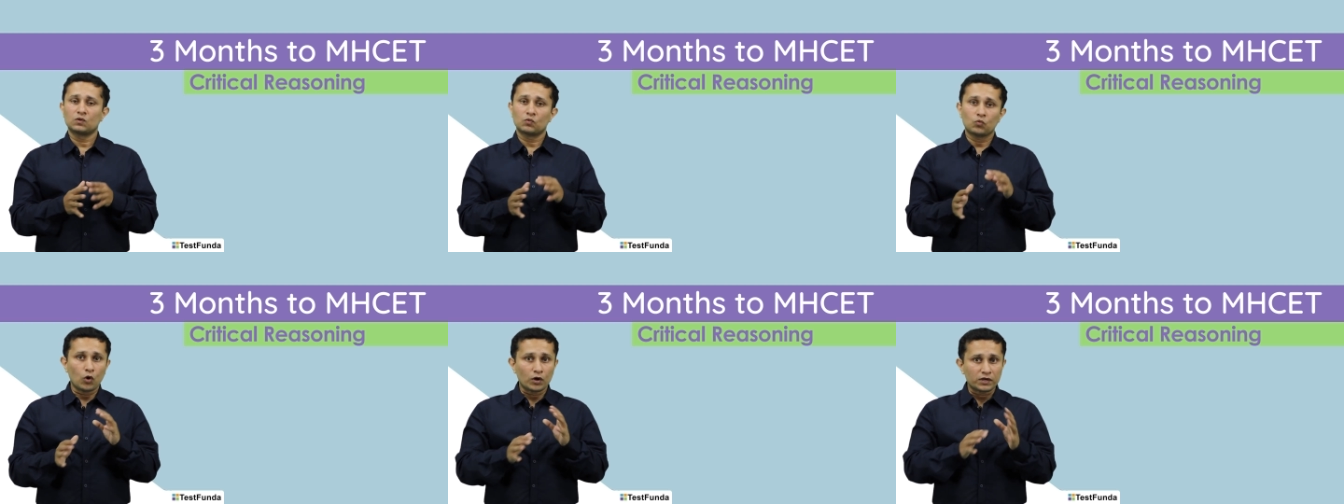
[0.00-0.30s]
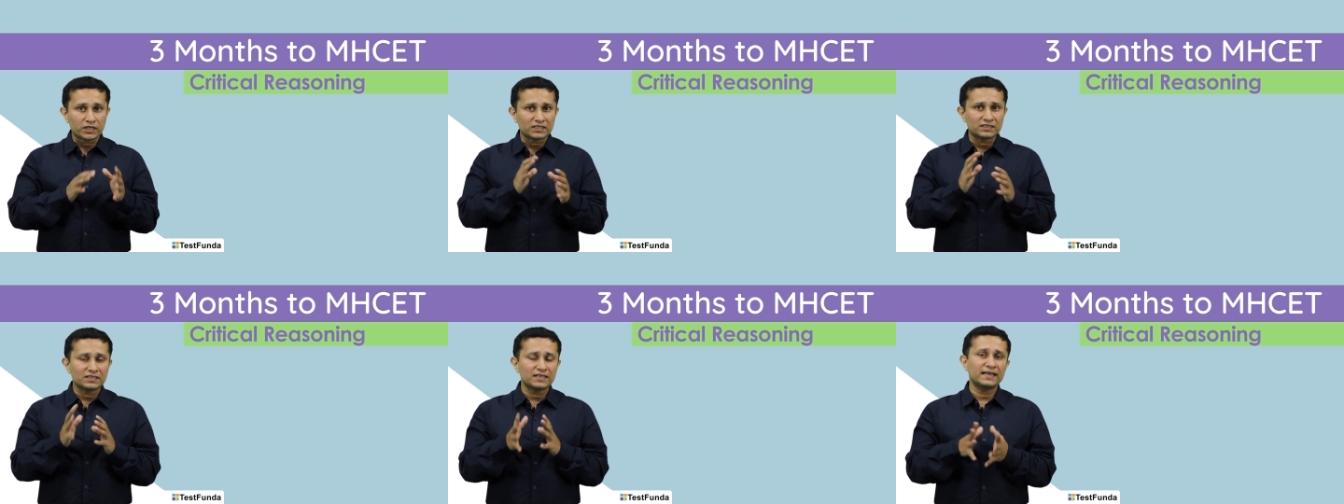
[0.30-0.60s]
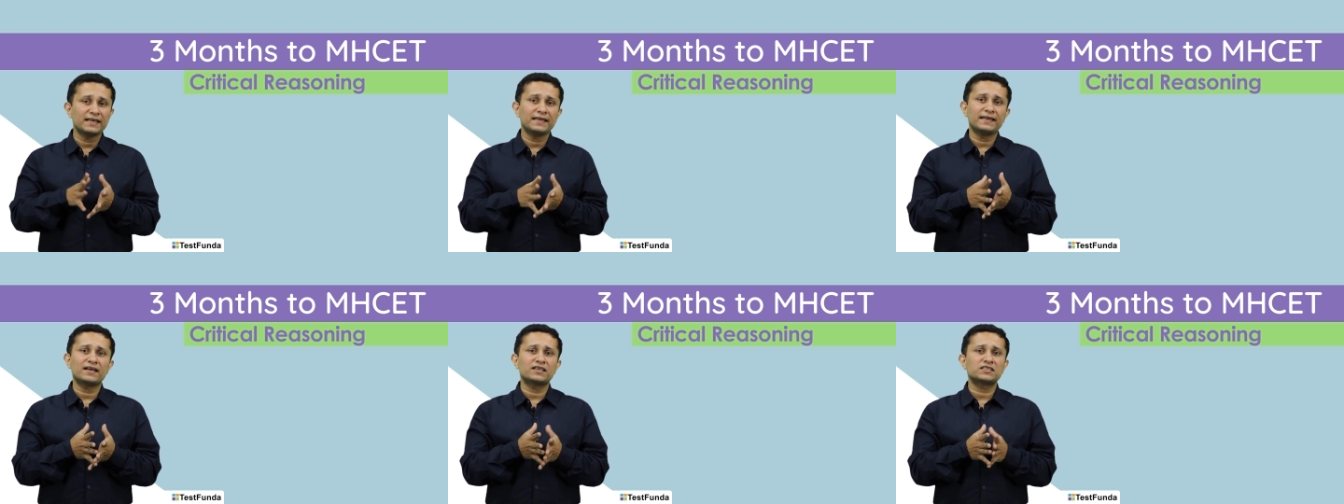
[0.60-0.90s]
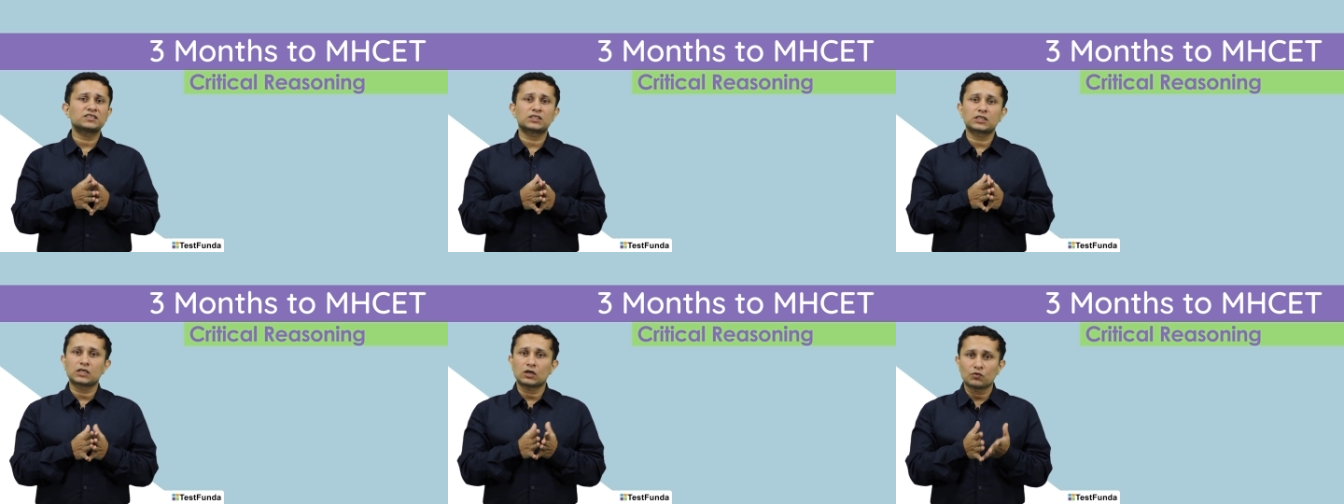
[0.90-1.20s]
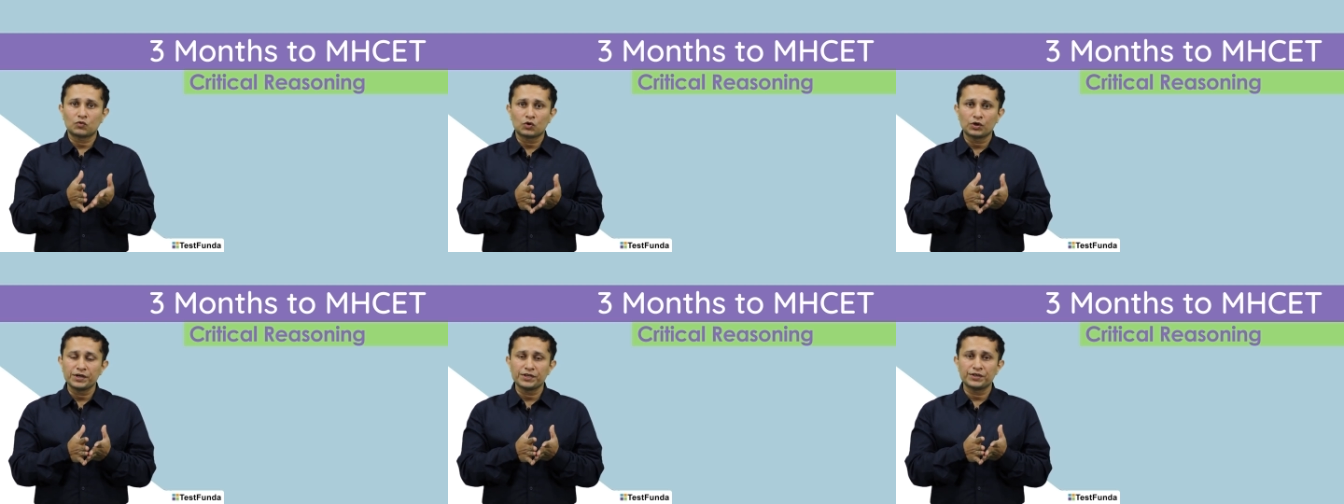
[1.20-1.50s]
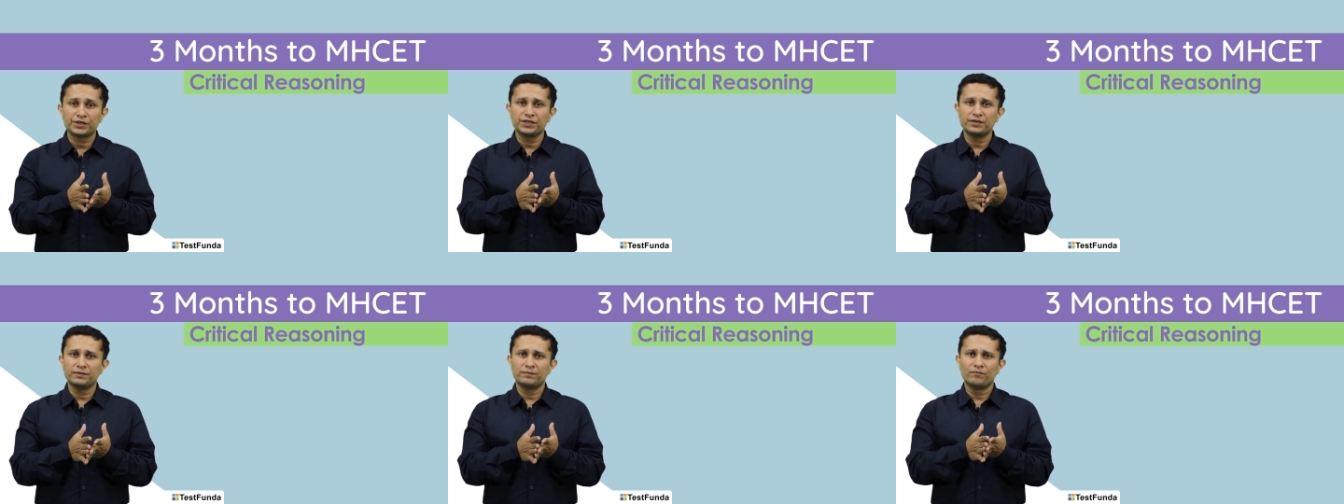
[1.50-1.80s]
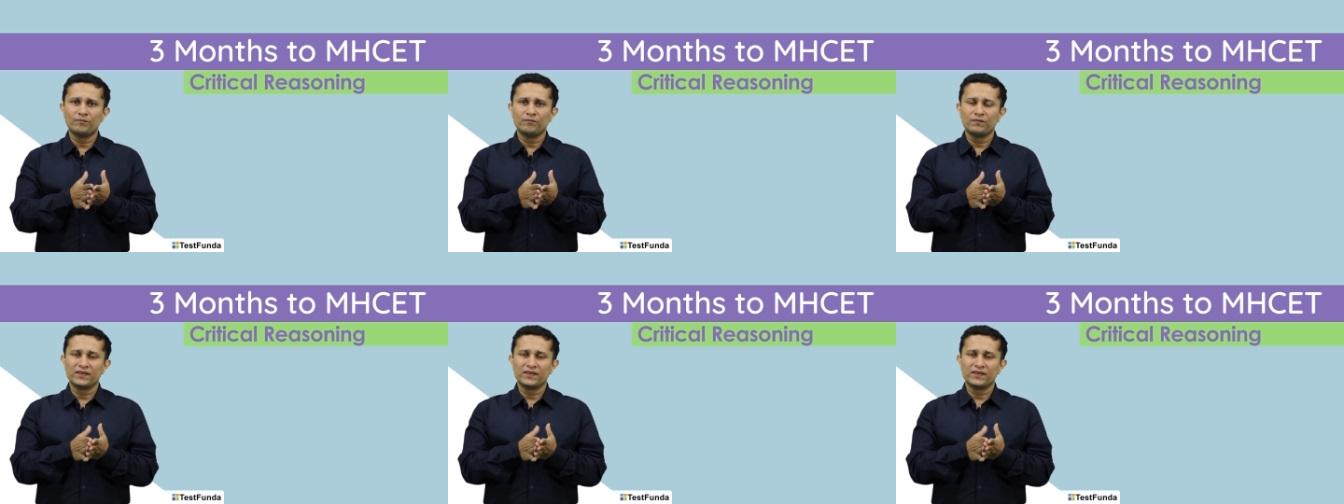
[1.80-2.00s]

What are the areas covered here?